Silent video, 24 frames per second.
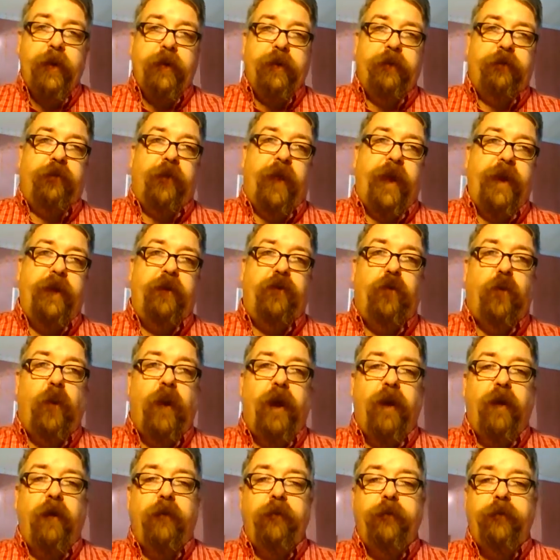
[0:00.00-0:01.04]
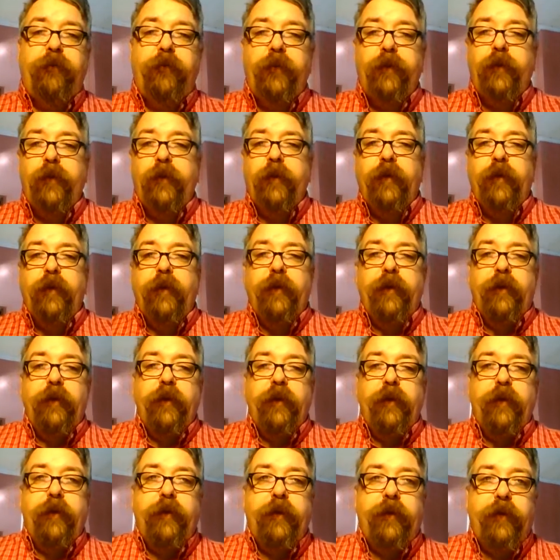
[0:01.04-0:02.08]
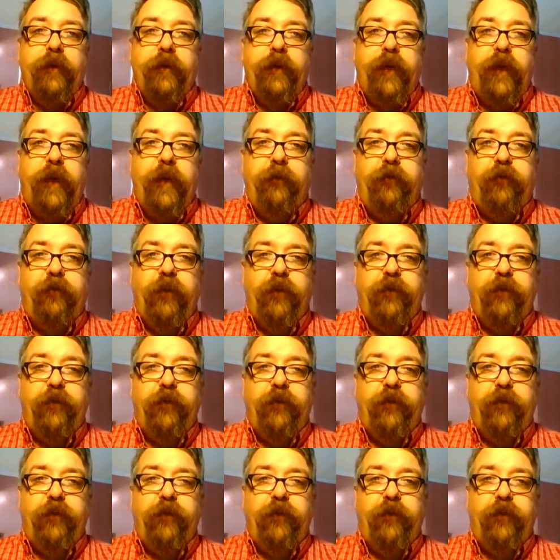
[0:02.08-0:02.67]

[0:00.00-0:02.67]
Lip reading: Slide 12 gives